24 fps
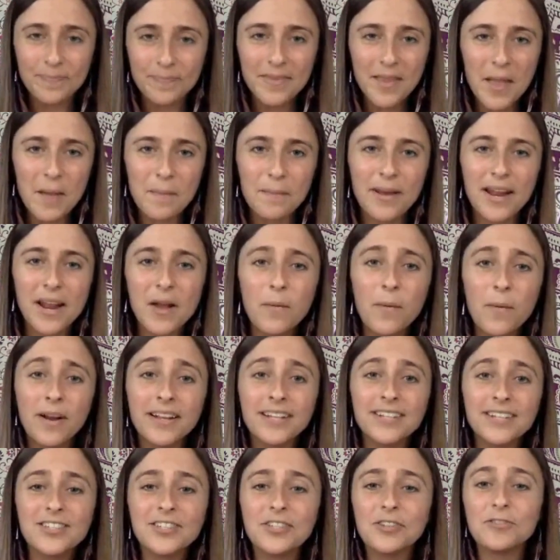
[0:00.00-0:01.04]
But I wanted
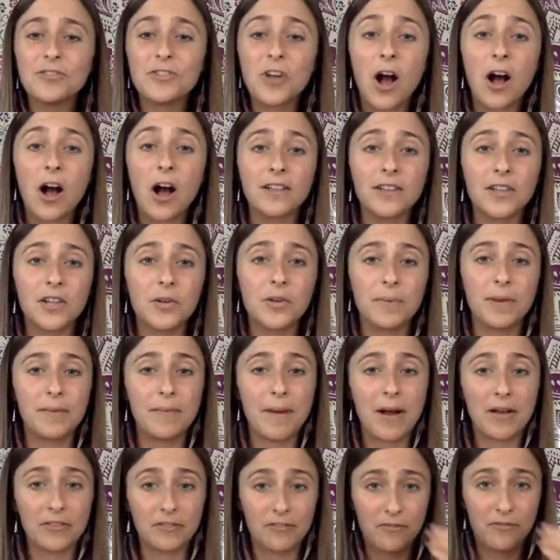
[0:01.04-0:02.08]
to talk a little bit about
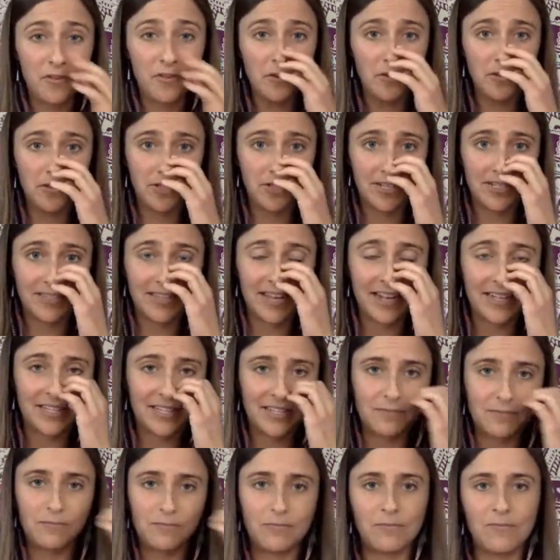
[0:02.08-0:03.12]
the foods because that's
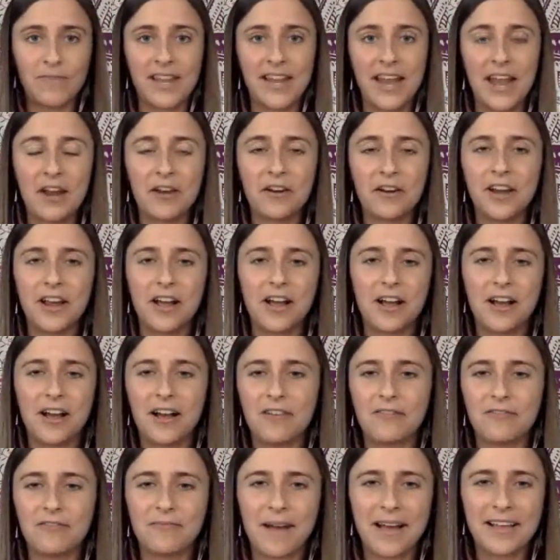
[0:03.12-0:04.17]
an area of
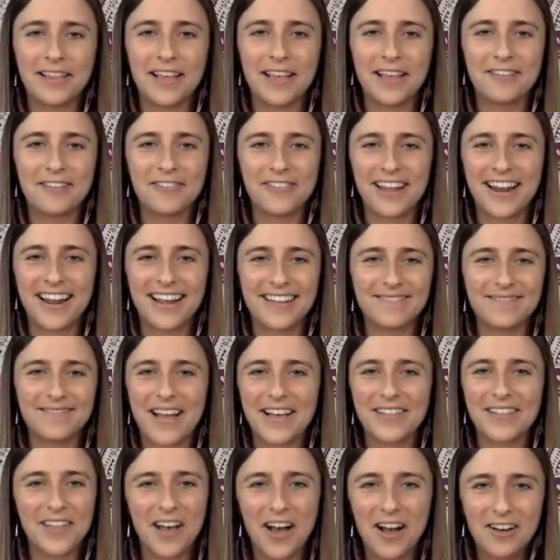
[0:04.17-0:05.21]
my life that I
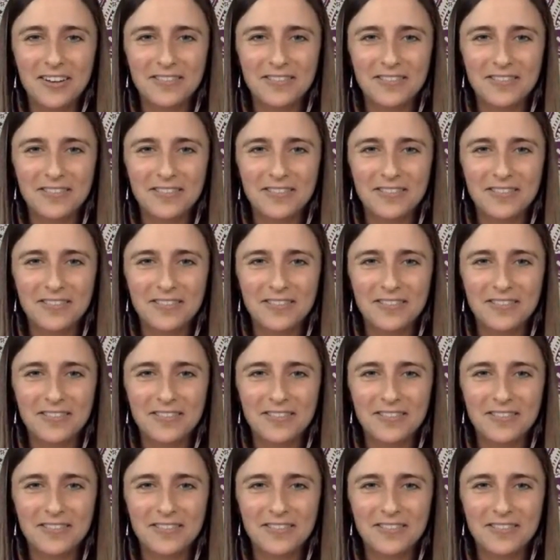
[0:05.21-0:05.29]
love.